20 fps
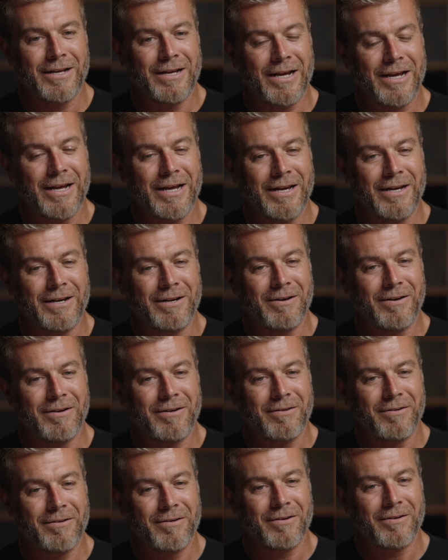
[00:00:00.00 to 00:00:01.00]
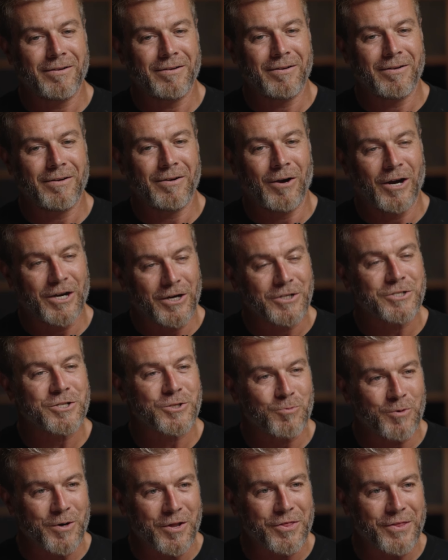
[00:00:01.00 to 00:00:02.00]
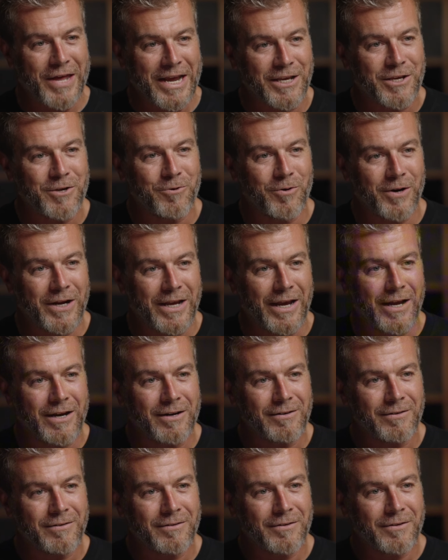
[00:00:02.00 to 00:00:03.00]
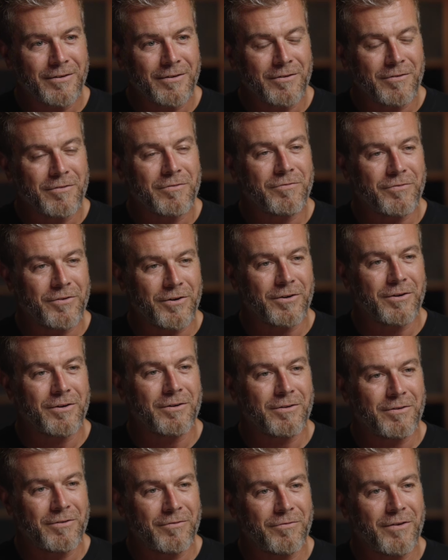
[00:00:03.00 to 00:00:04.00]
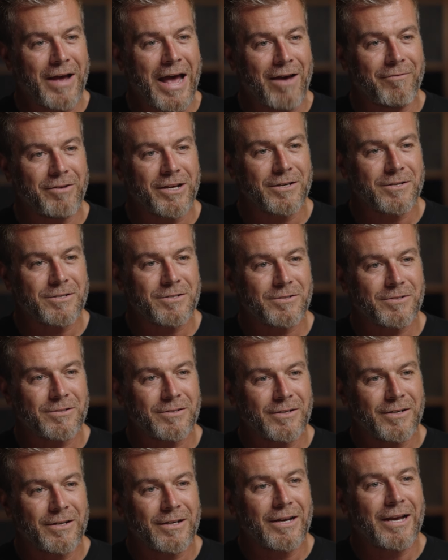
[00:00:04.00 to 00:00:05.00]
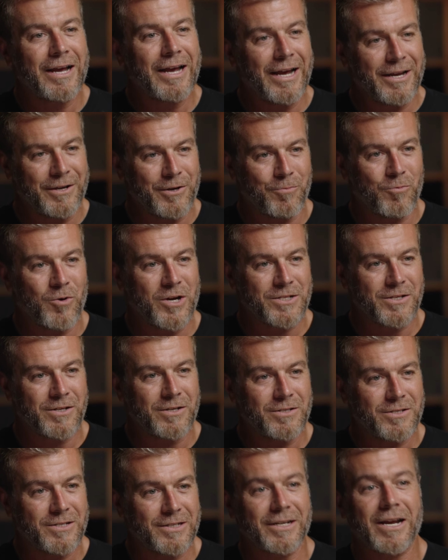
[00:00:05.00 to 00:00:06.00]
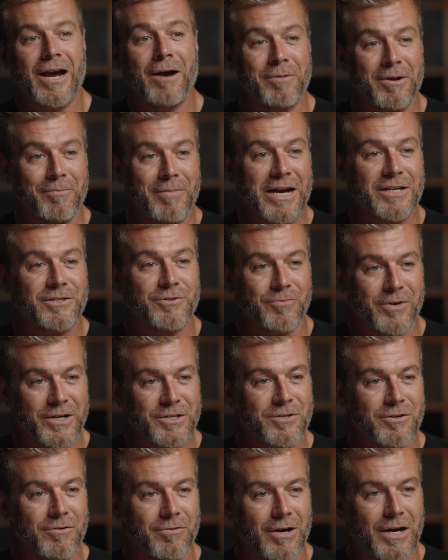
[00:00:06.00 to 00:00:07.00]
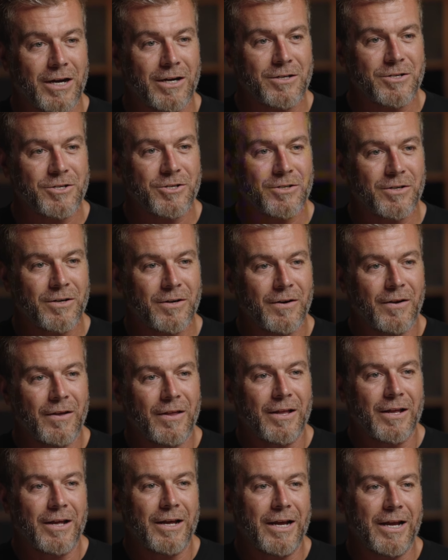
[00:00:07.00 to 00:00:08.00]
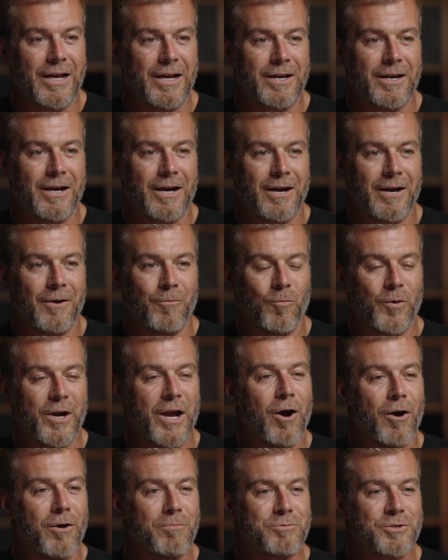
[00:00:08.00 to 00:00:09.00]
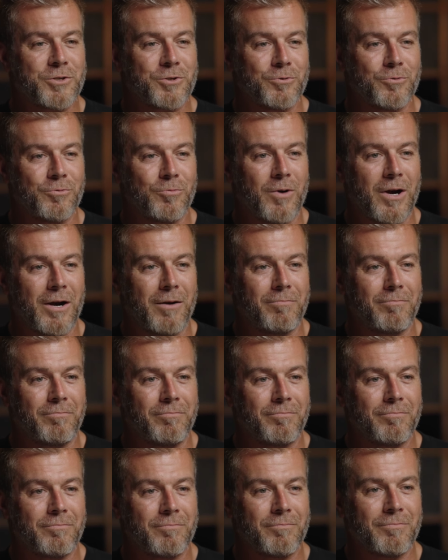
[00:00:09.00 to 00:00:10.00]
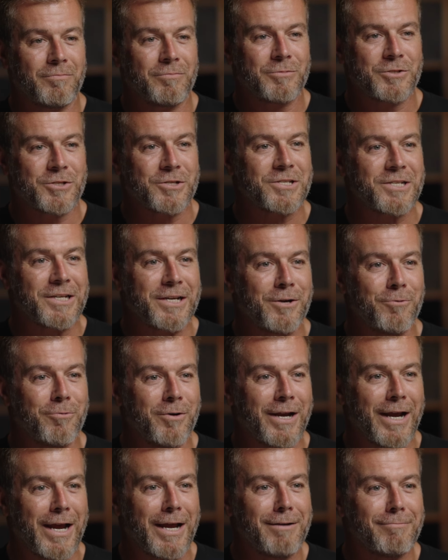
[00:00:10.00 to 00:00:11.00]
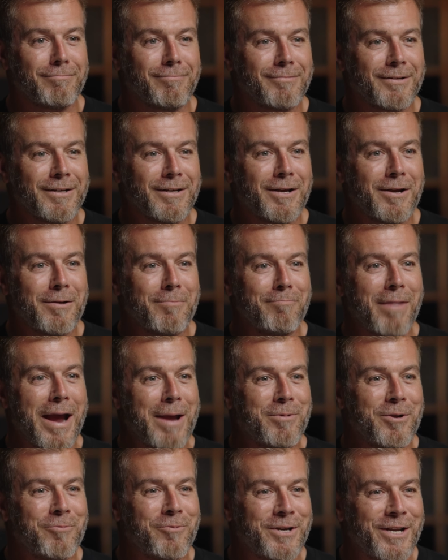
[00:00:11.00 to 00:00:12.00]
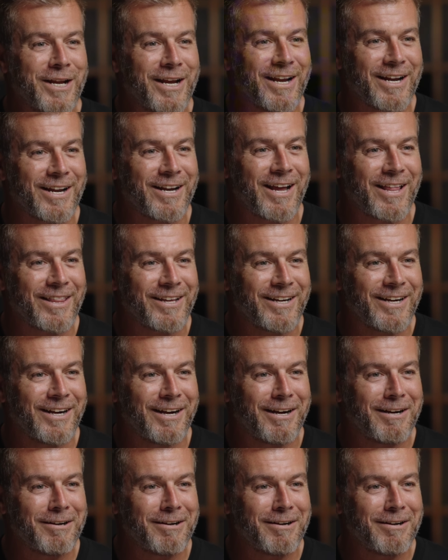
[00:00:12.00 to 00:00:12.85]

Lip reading: And I just want to thank you again for having us at your residence and coming back to Rick's Garage. And we hope to see you again. Yeah. Maybe when you get another car.